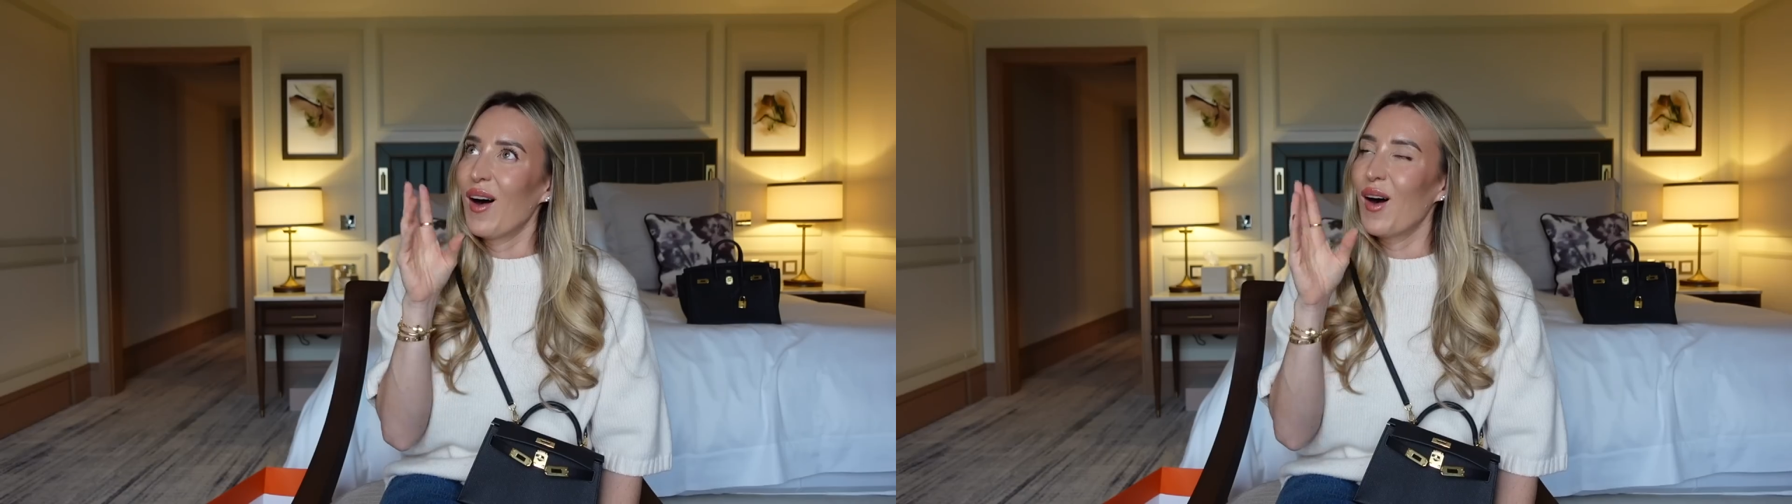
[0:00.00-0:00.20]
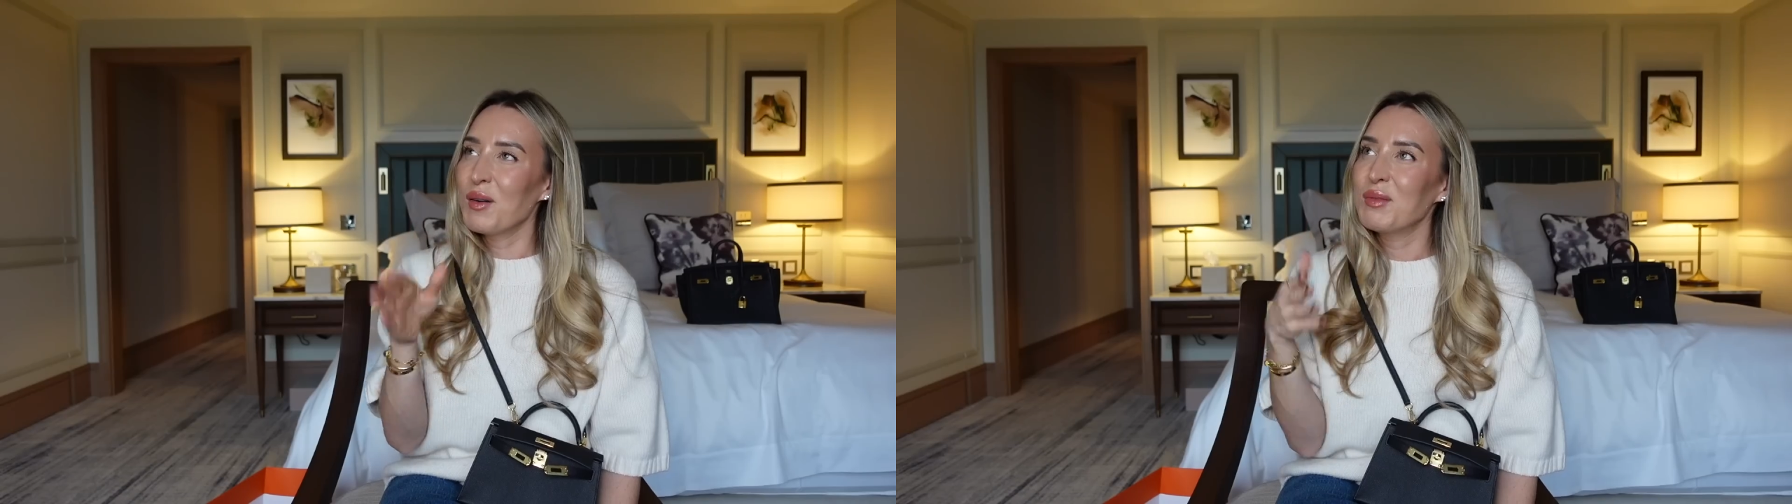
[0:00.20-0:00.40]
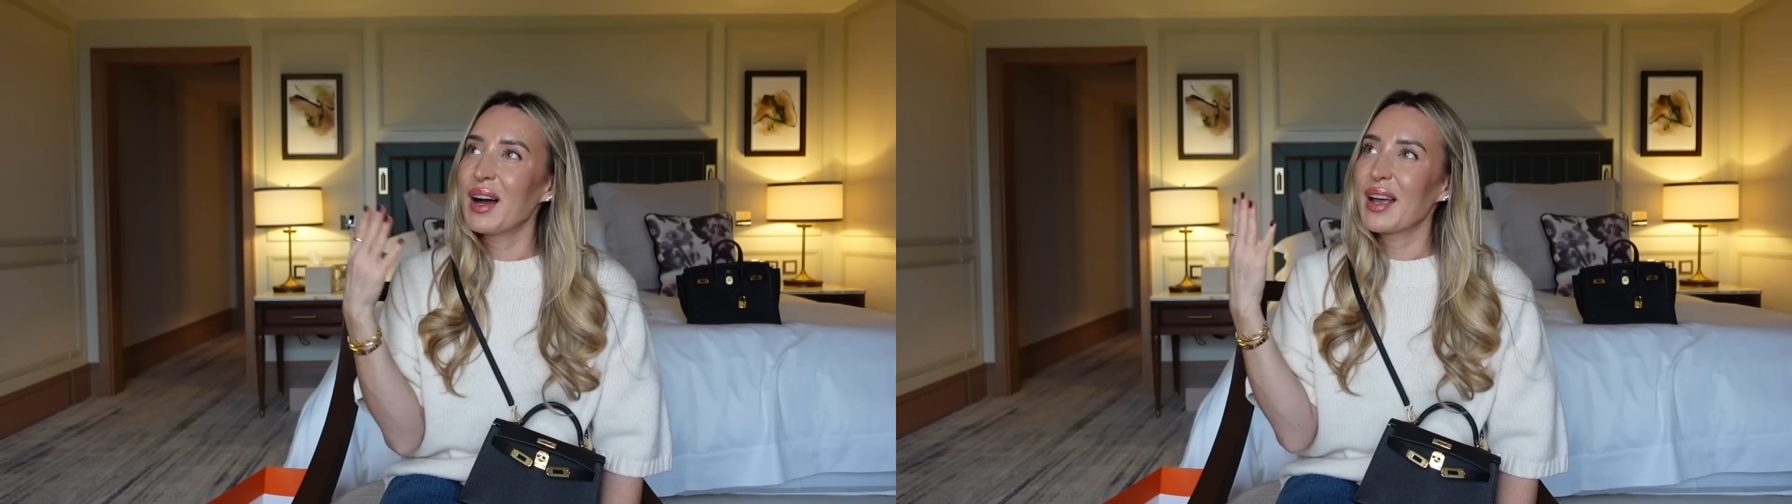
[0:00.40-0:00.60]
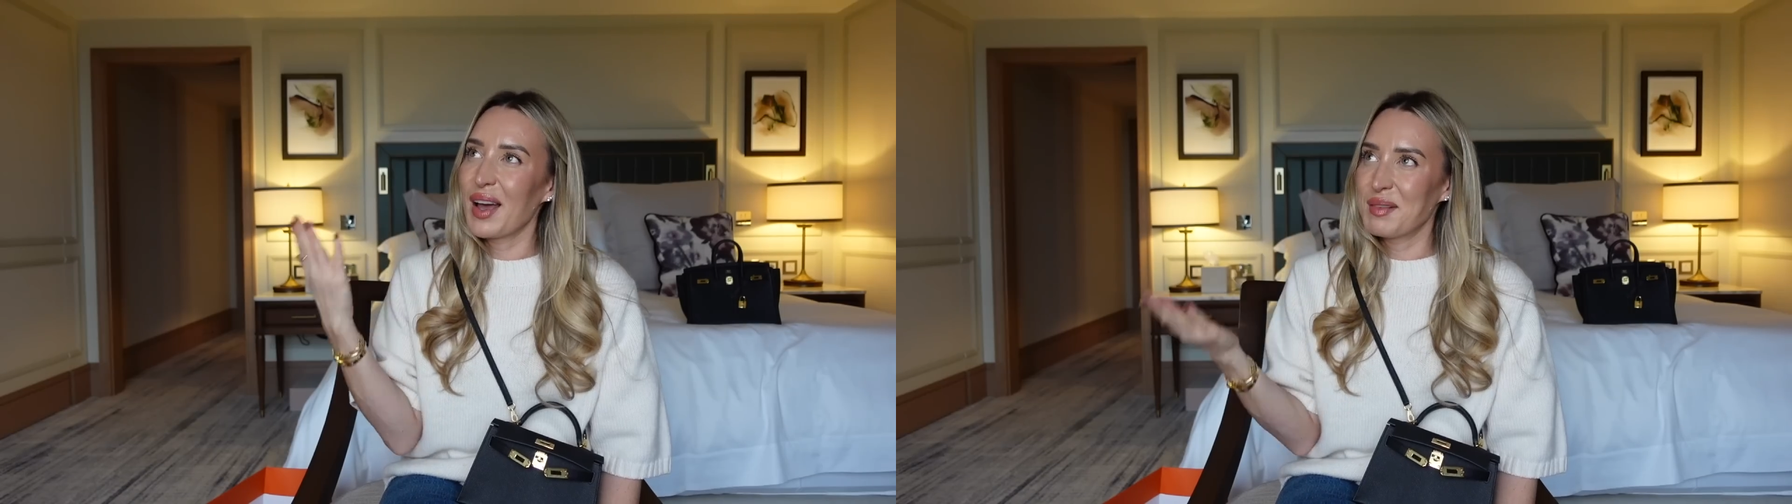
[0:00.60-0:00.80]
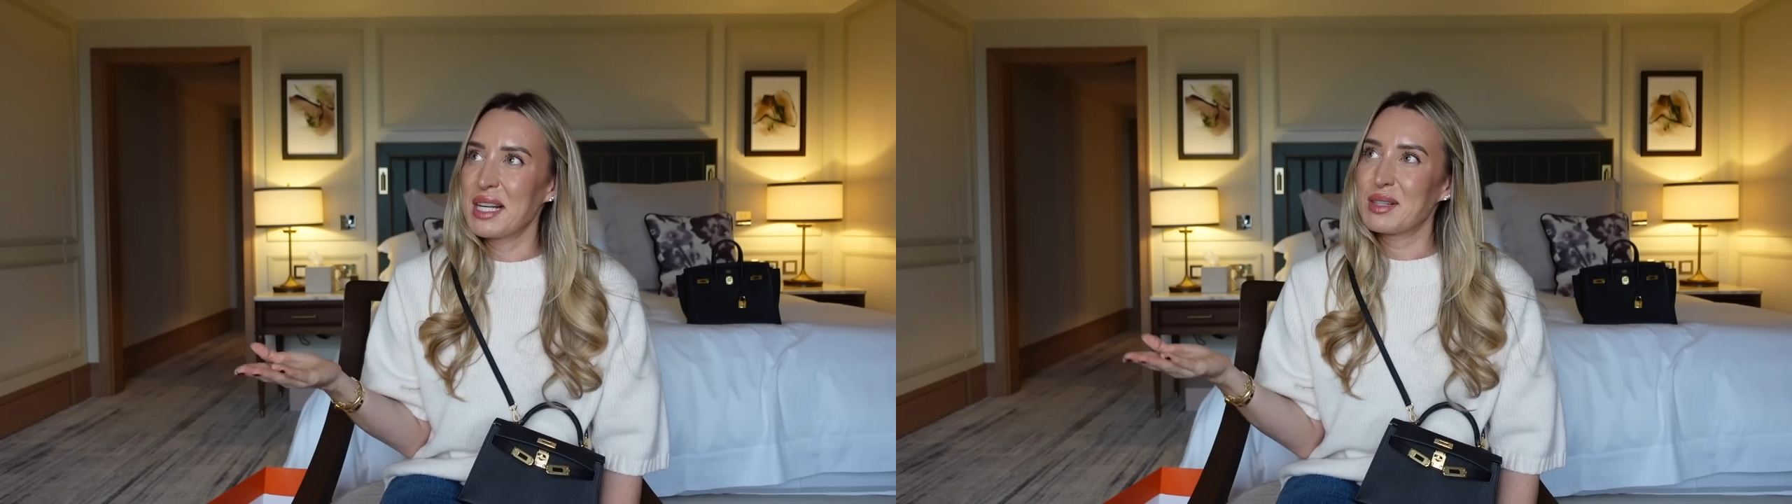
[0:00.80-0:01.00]
on my
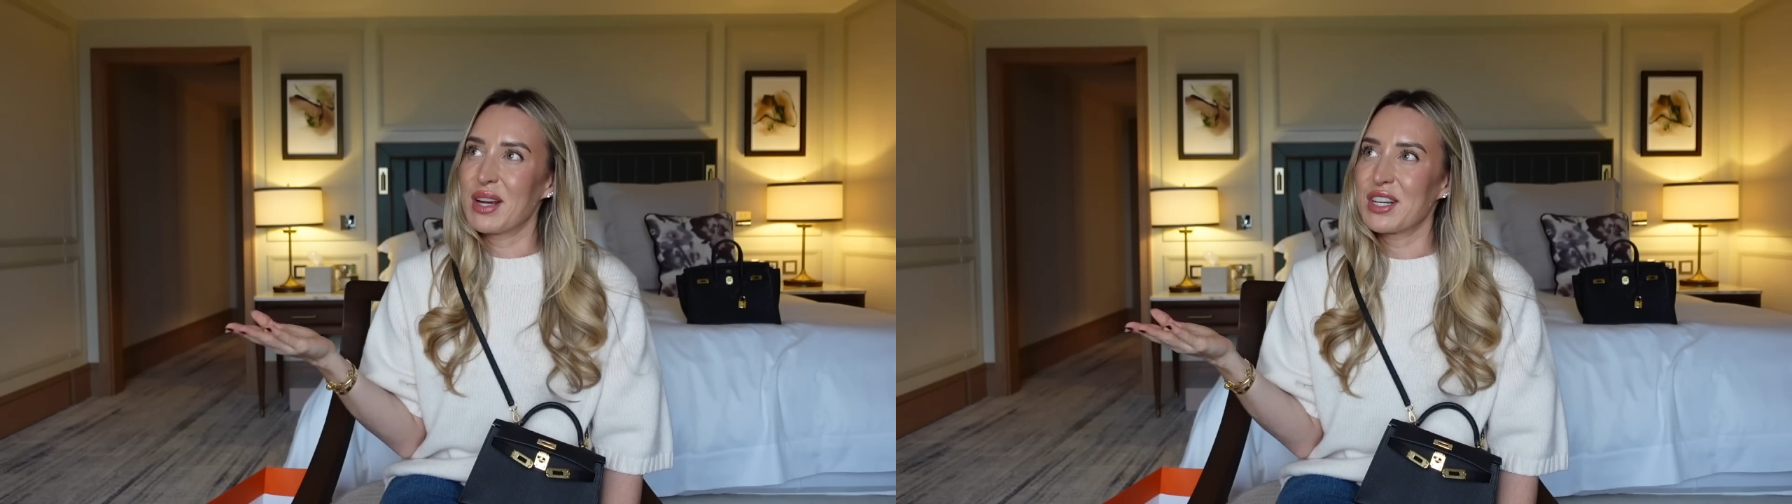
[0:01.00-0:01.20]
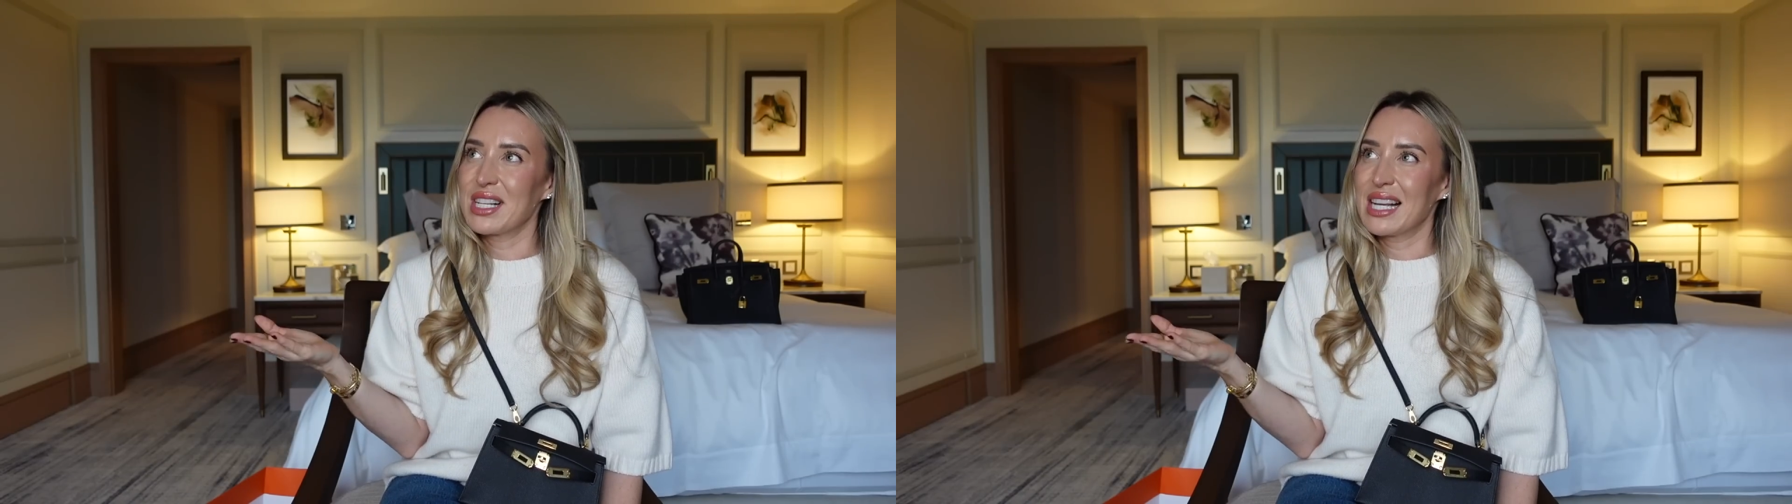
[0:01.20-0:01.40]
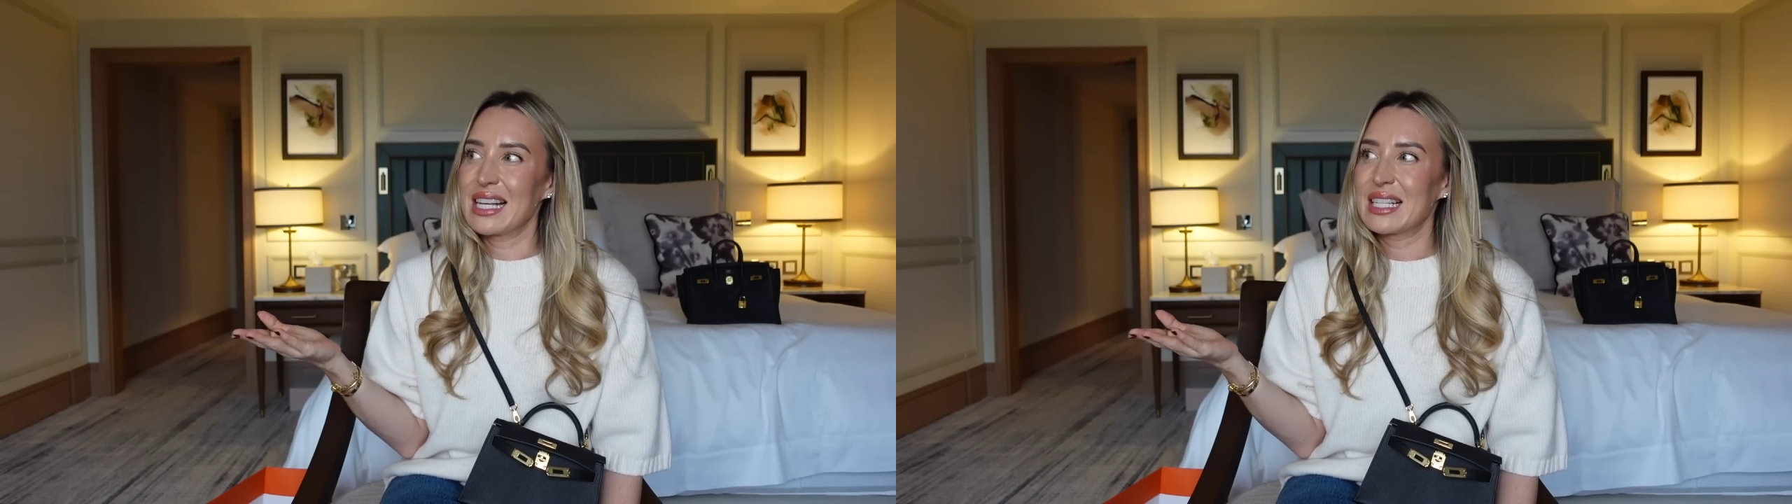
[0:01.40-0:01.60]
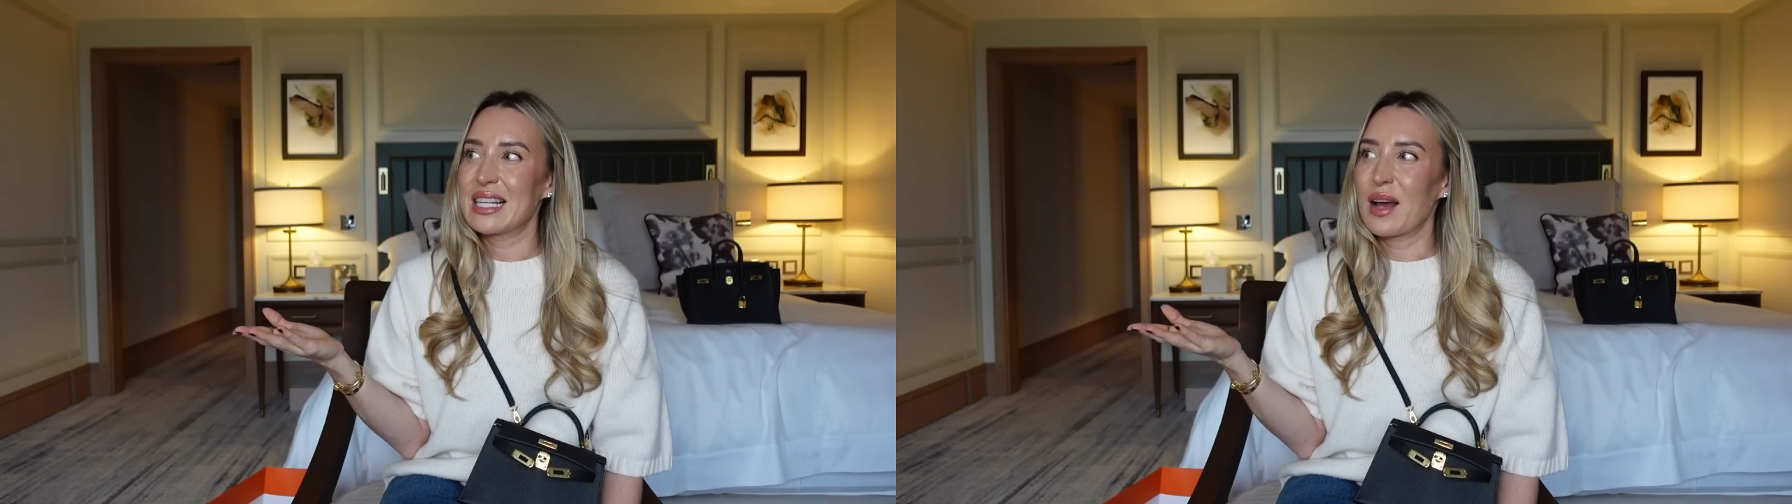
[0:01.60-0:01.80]
Hermès wish list,